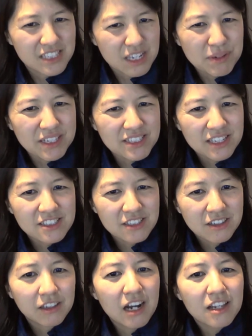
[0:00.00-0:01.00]
Does that make sense?
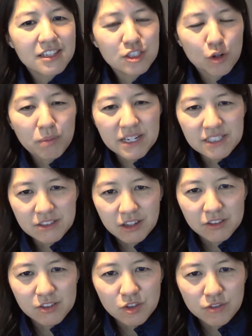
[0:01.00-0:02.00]
A lot of these are based
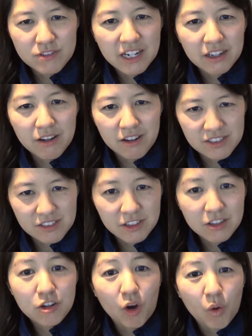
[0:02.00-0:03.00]
on sort of
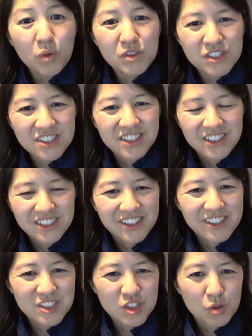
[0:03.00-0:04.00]
diagnostic codes.
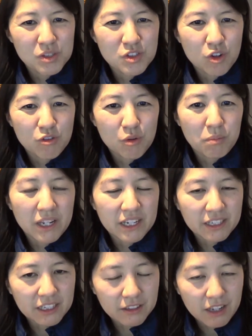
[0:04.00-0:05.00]
And so it's sort of a
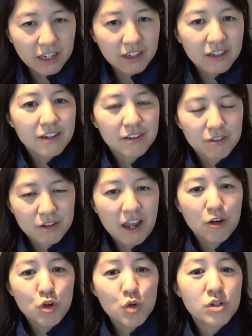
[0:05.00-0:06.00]
blanket, like
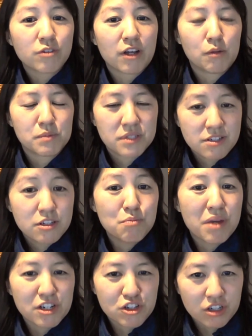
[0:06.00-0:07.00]
who develops
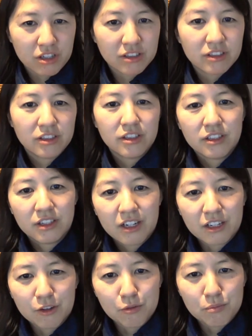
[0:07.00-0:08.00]
dementia.
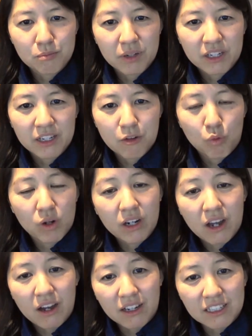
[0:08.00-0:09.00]
But again, what
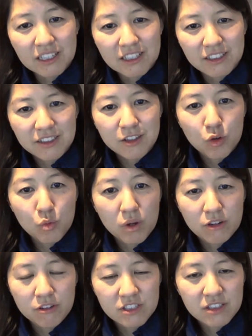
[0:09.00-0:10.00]
kind, you know,
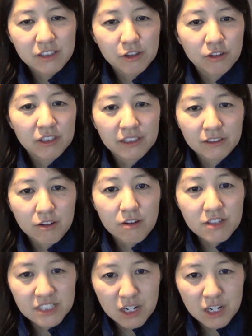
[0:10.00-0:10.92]
whether it's clearly